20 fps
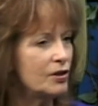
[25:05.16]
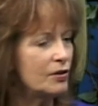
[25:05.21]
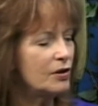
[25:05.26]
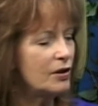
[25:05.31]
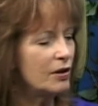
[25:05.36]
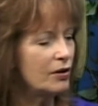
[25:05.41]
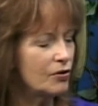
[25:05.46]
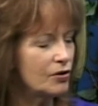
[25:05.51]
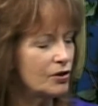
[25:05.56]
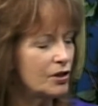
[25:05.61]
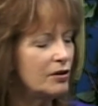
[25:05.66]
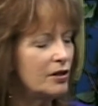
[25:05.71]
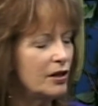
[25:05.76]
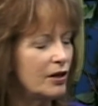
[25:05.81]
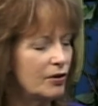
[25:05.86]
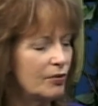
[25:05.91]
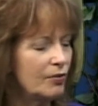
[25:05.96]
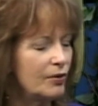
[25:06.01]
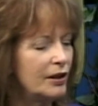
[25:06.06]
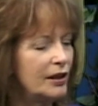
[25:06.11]
There's
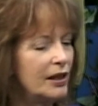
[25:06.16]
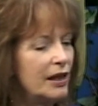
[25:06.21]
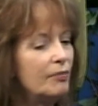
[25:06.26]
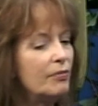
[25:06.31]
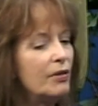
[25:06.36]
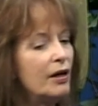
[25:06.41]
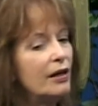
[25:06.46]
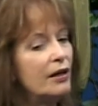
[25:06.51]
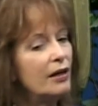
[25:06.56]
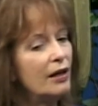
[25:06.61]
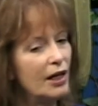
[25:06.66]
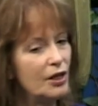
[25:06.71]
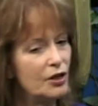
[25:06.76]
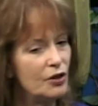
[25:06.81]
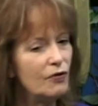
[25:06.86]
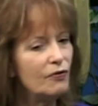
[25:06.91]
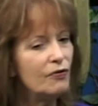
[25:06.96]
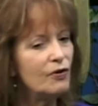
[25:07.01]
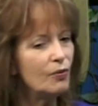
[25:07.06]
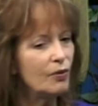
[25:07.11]
another one, but I do
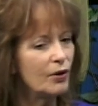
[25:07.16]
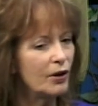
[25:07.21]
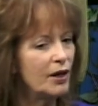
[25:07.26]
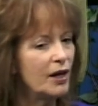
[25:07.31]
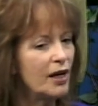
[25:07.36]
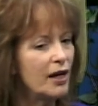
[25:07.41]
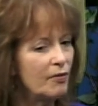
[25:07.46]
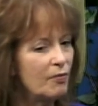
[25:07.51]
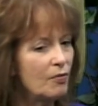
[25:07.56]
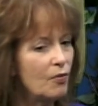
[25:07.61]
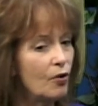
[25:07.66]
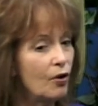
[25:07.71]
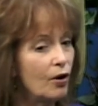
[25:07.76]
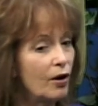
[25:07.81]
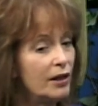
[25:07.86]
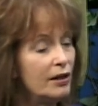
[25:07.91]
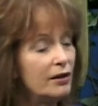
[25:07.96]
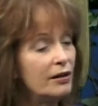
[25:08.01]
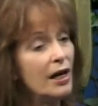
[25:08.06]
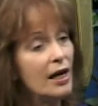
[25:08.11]
feel we're going to have more.
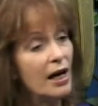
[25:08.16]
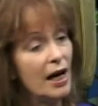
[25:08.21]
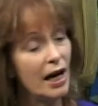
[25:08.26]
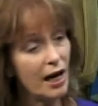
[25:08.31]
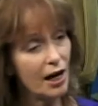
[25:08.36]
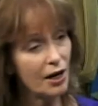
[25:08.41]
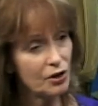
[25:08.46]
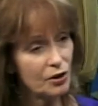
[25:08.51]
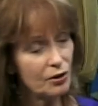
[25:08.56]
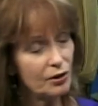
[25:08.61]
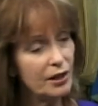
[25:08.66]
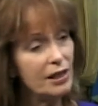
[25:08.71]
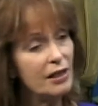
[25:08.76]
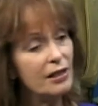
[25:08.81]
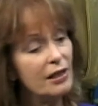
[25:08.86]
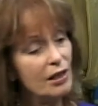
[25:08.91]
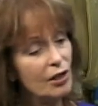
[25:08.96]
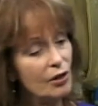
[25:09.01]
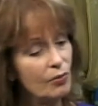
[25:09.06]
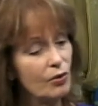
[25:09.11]
And actually,
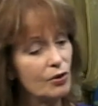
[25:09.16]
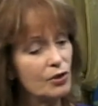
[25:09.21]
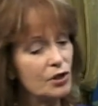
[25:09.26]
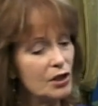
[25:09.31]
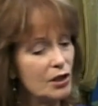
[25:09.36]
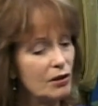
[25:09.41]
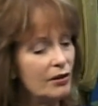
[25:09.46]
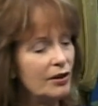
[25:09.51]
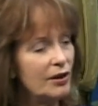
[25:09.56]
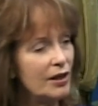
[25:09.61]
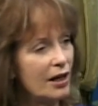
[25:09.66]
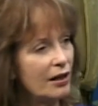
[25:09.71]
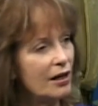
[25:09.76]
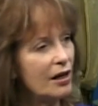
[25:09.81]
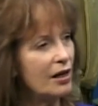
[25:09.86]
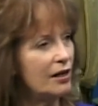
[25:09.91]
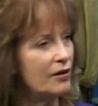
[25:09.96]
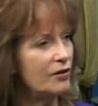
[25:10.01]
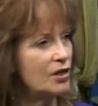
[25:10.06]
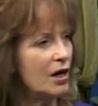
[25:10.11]
we're still in that
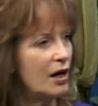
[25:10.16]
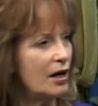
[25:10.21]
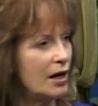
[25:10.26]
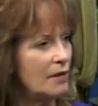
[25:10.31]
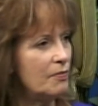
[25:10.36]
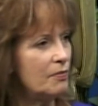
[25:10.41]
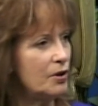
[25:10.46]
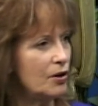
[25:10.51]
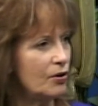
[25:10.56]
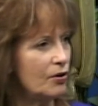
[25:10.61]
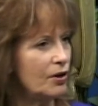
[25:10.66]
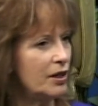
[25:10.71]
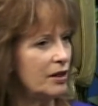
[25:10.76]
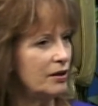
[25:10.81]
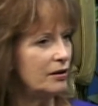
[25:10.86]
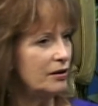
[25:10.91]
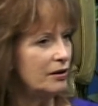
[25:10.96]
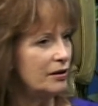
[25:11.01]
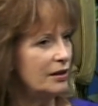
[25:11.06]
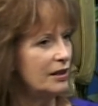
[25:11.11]
kind of time
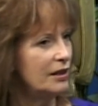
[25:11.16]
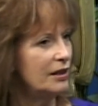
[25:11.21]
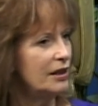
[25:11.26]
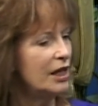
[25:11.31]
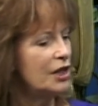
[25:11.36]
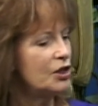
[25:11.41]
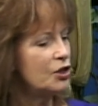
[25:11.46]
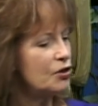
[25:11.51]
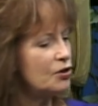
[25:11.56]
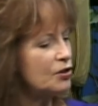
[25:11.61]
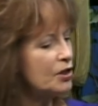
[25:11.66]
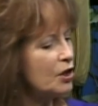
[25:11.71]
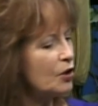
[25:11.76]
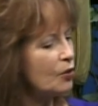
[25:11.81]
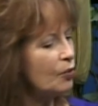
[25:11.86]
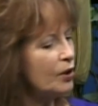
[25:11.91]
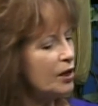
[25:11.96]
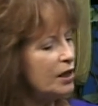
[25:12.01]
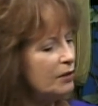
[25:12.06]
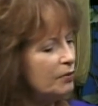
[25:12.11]
period. It's usually a
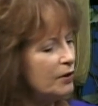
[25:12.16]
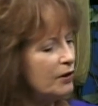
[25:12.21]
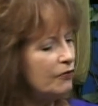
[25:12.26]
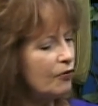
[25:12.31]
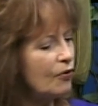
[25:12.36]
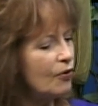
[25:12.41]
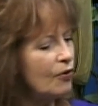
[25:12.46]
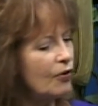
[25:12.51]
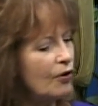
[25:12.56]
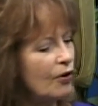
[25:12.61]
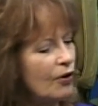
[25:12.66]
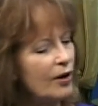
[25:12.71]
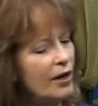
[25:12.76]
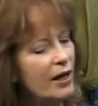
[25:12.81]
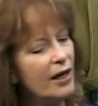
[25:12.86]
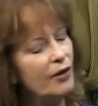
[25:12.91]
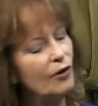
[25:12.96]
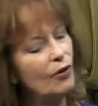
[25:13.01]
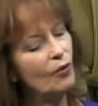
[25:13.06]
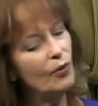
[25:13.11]
week before
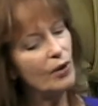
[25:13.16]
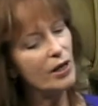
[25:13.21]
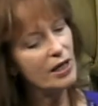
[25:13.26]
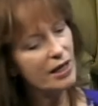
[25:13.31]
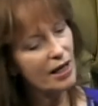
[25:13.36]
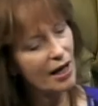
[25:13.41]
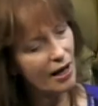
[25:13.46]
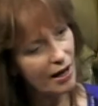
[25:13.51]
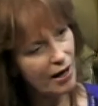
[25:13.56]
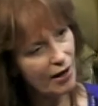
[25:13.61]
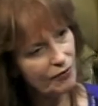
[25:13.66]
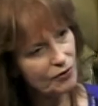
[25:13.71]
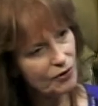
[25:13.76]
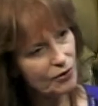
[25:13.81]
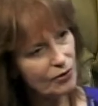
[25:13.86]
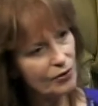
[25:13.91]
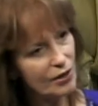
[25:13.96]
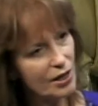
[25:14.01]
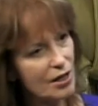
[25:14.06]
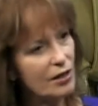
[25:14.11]
and a week
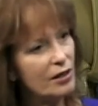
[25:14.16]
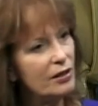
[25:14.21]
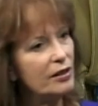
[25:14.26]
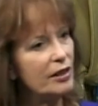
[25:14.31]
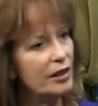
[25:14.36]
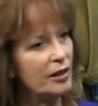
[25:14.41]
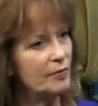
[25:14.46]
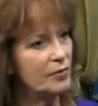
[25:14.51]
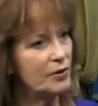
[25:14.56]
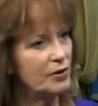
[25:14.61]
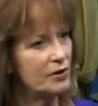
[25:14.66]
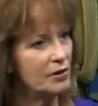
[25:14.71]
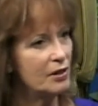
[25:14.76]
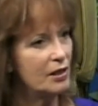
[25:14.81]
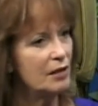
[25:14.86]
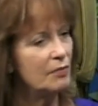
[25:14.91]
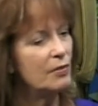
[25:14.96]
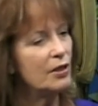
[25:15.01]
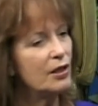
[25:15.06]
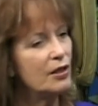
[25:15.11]
after the eclipse
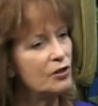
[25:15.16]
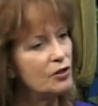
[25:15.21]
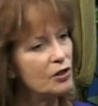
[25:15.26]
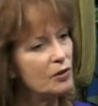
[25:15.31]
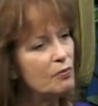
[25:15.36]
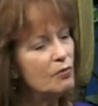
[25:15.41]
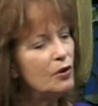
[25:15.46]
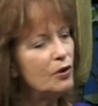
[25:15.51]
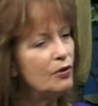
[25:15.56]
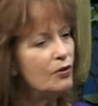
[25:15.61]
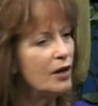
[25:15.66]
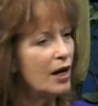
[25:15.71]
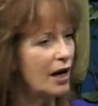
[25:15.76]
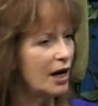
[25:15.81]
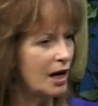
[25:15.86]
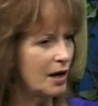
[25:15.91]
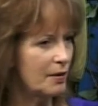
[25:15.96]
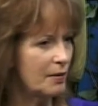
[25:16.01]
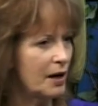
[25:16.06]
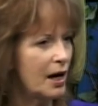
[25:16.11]
because the moon
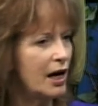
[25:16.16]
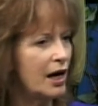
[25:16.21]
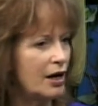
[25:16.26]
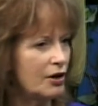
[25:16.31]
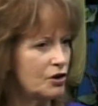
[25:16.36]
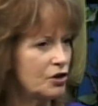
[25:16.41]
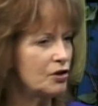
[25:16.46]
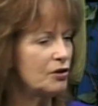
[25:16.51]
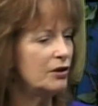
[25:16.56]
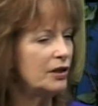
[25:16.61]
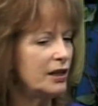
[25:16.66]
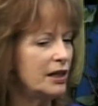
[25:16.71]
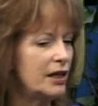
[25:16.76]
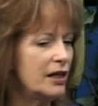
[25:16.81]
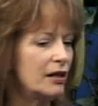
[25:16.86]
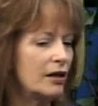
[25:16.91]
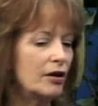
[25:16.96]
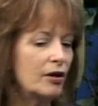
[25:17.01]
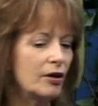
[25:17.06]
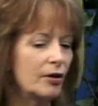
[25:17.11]
actually
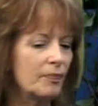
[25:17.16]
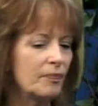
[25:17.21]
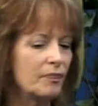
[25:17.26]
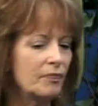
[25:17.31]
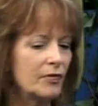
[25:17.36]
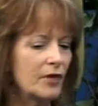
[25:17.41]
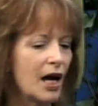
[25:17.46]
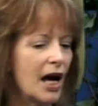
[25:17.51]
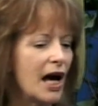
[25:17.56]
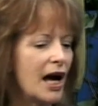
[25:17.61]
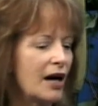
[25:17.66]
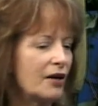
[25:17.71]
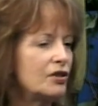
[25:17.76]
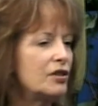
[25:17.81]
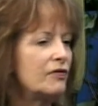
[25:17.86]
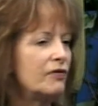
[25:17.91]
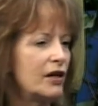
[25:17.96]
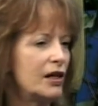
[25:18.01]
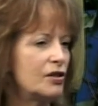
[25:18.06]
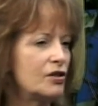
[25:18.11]

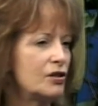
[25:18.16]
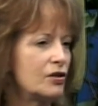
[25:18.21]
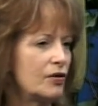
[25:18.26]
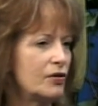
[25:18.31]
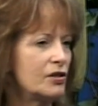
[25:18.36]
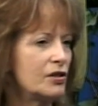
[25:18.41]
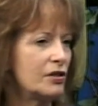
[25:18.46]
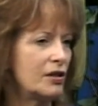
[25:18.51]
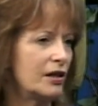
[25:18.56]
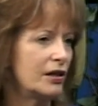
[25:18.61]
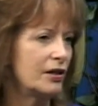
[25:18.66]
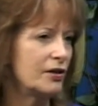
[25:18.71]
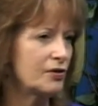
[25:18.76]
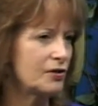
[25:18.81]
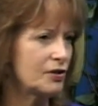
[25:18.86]
activates those things.